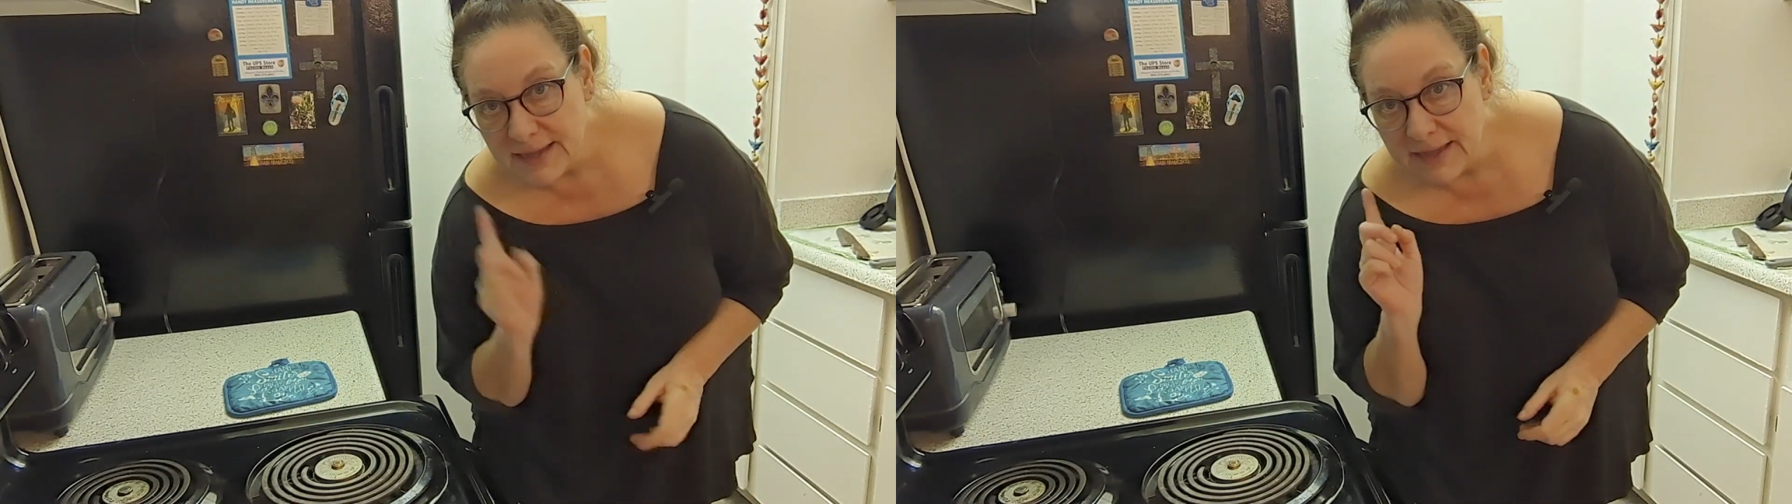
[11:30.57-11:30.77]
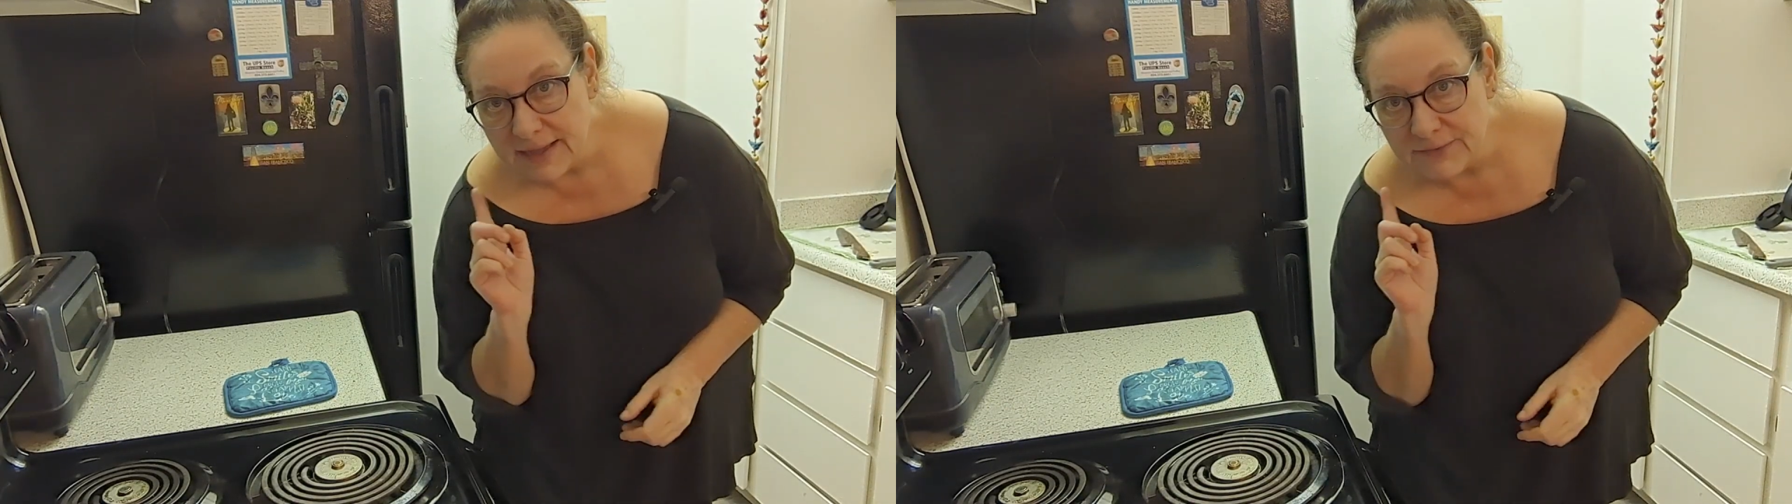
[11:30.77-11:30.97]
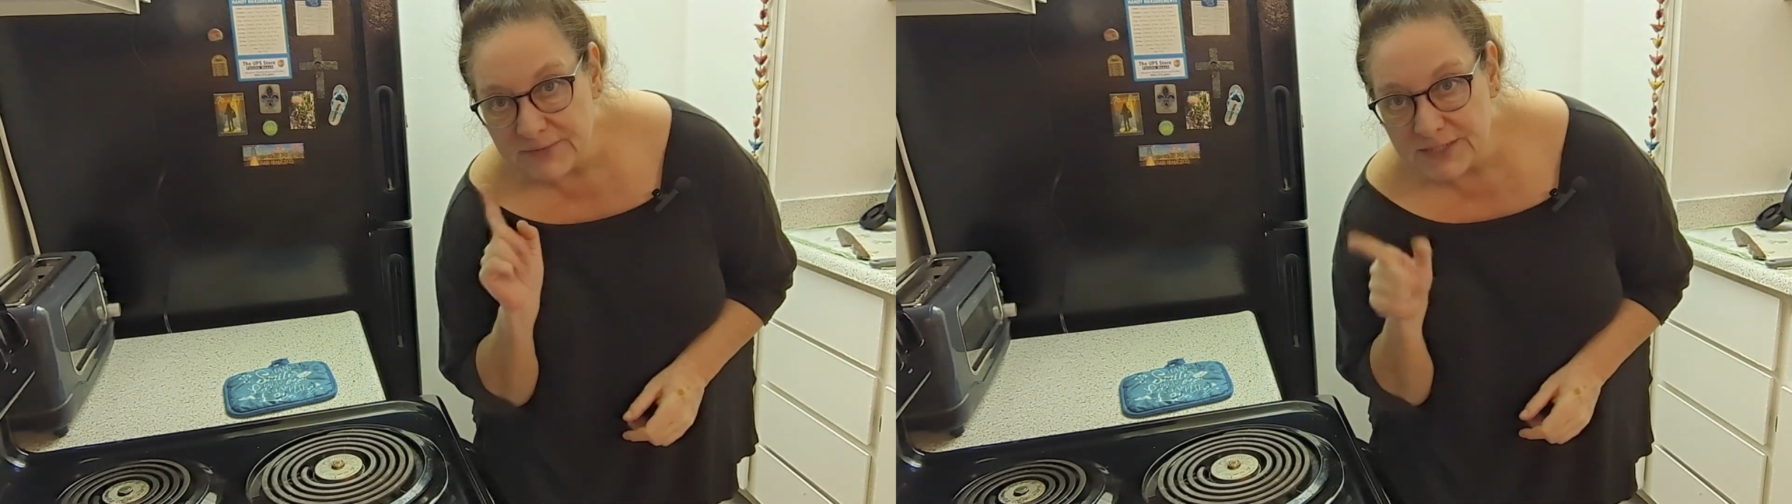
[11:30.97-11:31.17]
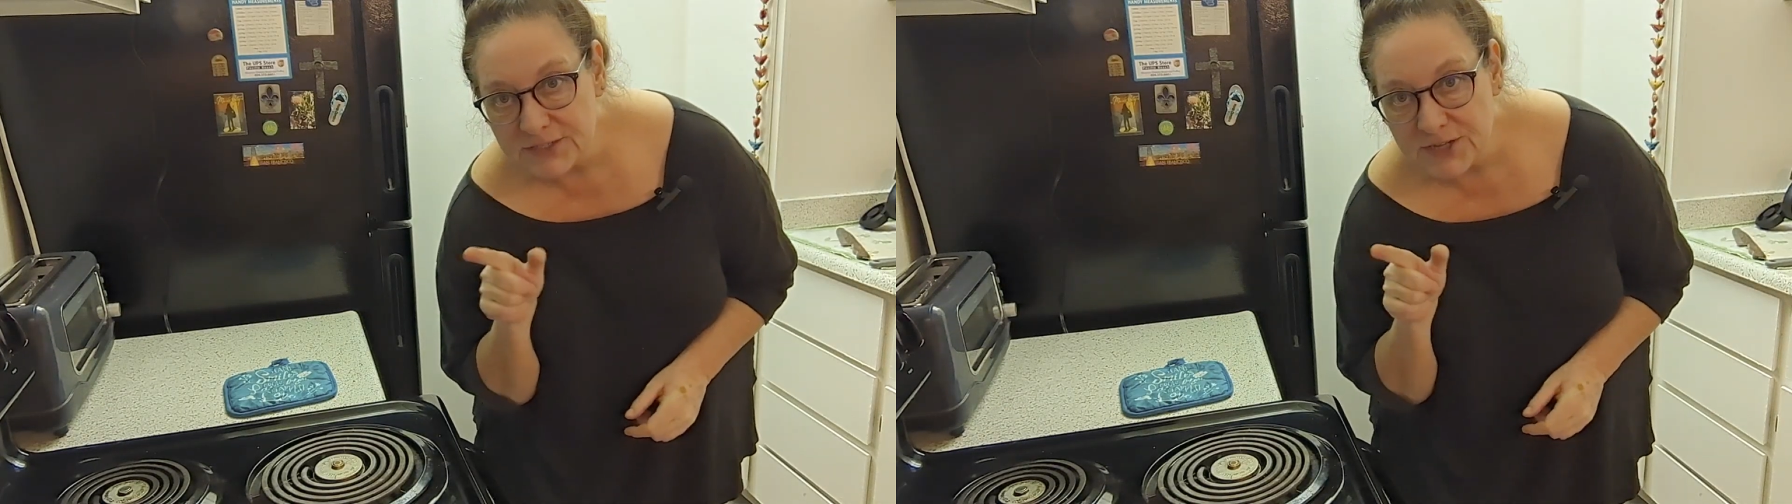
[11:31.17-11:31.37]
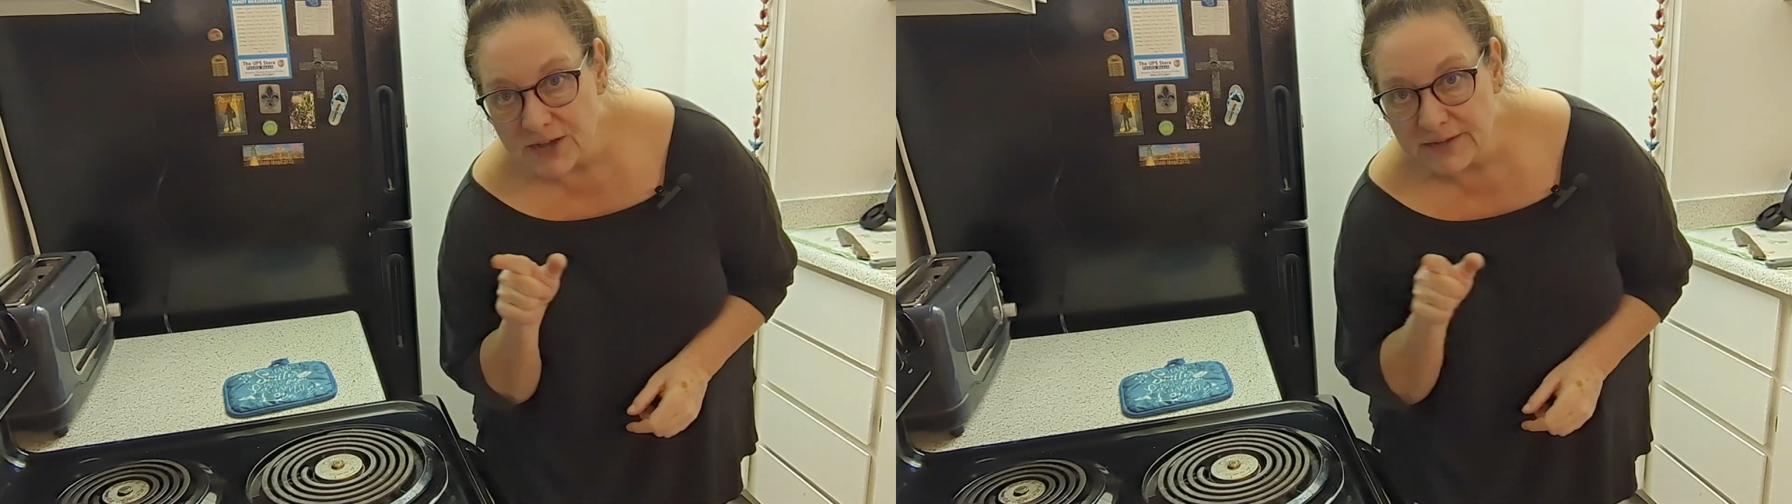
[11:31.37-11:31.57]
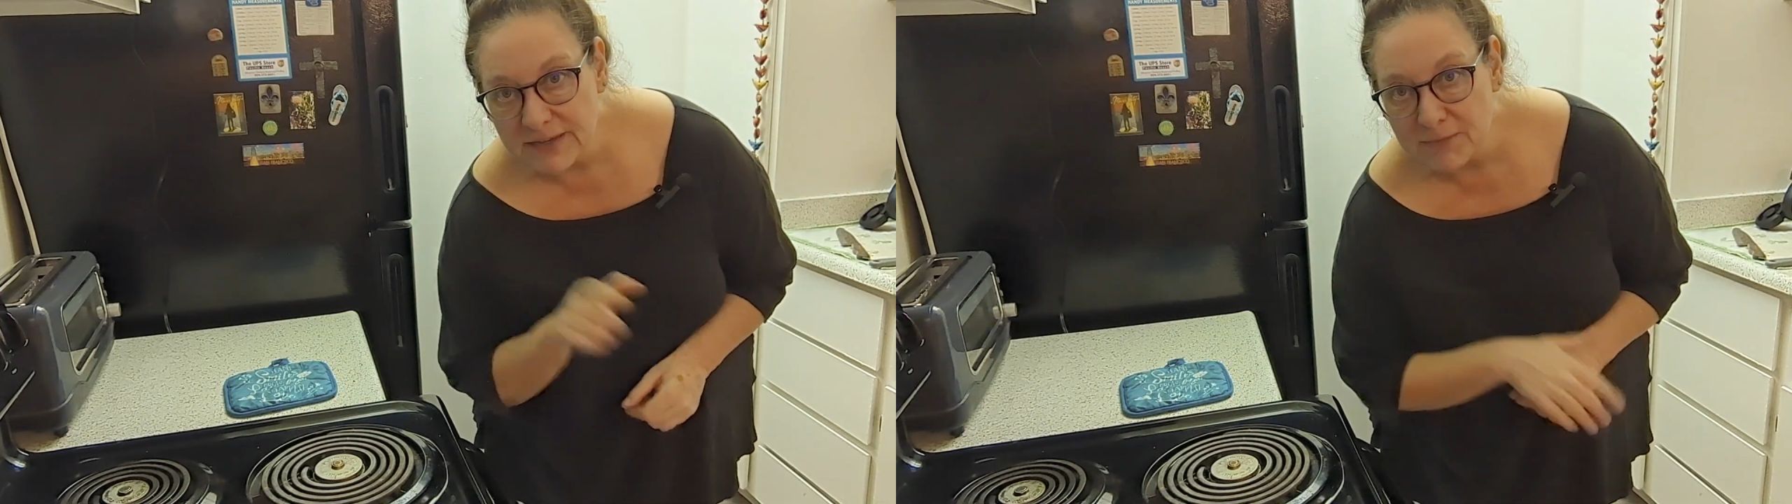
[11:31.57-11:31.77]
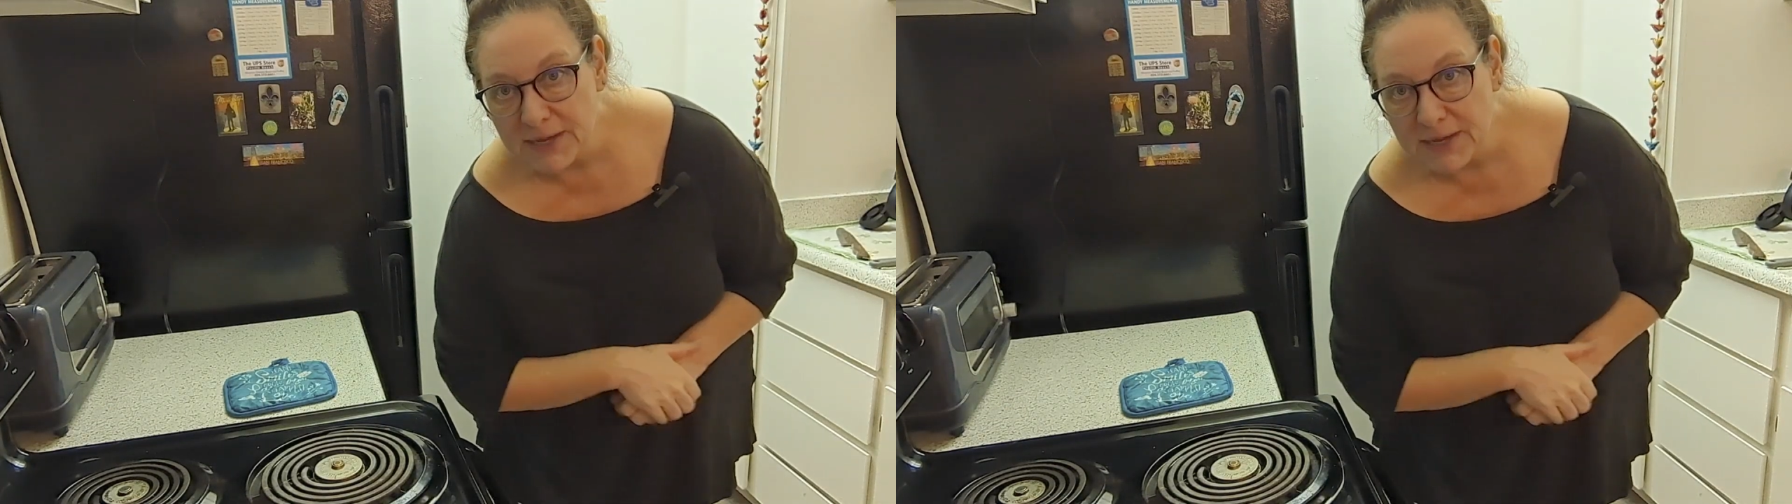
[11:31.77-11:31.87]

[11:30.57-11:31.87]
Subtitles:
and finish talking